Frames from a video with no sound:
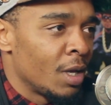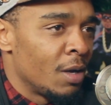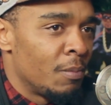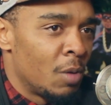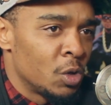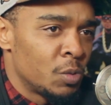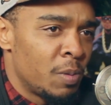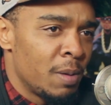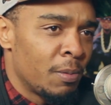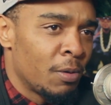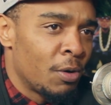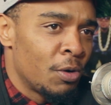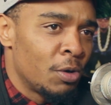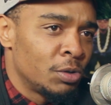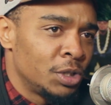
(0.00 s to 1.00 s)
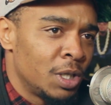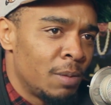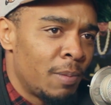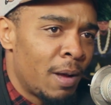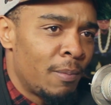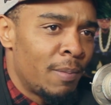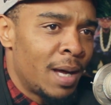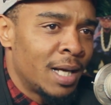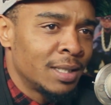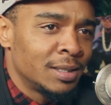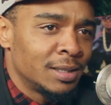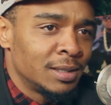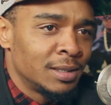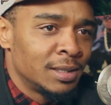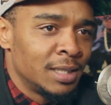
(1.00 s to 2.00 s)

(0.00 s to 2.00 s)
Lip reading: most people don't know shit about boxing.